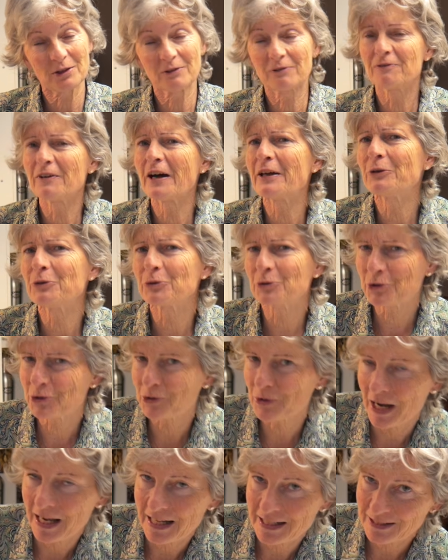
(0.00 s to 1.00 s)
failed
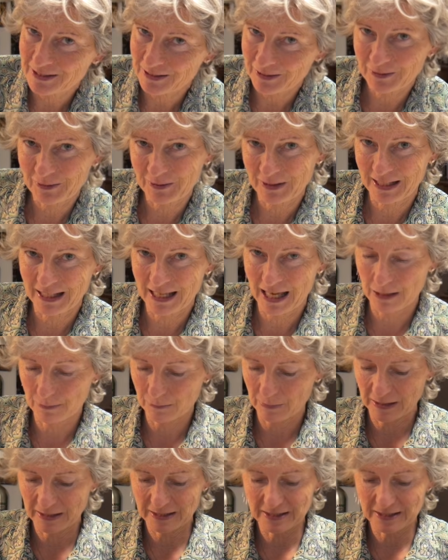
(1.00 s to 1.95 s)
dress looking at me.